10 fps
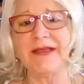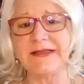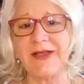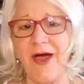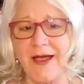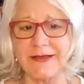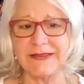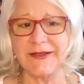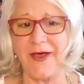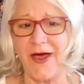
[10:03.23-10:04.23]
my socks
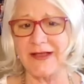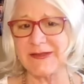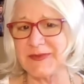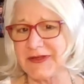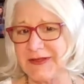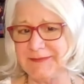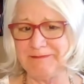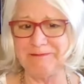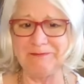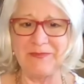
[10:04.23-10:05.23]
to the hospital.
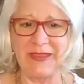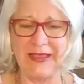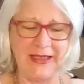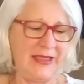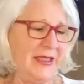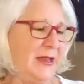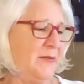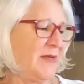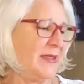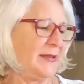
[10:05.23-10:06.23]

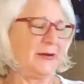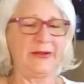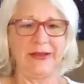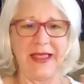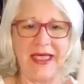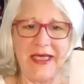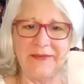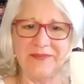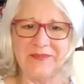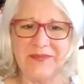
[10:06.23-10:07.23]
in my little uh,
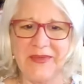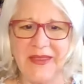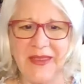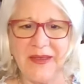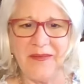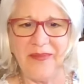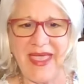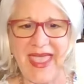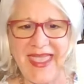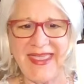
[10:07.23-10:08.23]

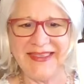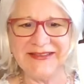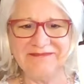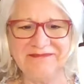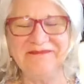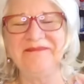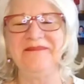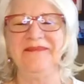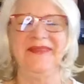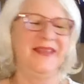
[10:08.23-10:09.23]
bag
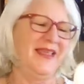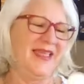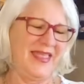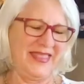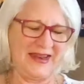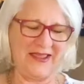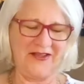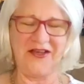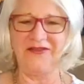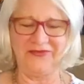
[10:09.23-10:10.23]
that I
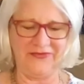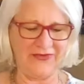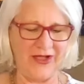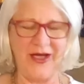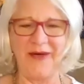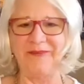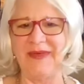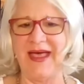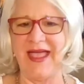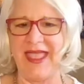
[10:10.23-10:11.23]
got from
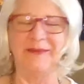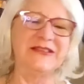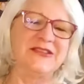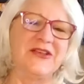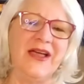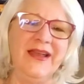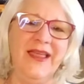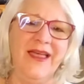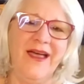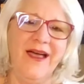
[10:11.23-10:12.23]
uh, Amazon,
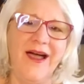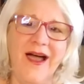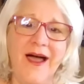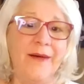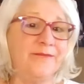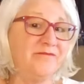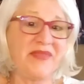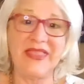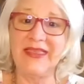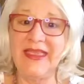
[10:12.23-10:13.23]
um,
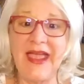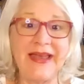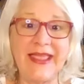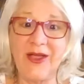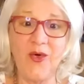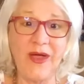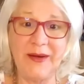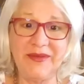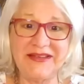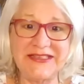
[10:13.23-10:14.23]
thinking I'd get
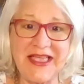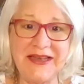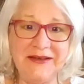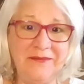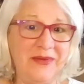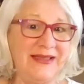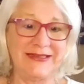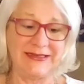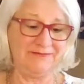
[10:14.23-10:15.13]
quite a bit done, but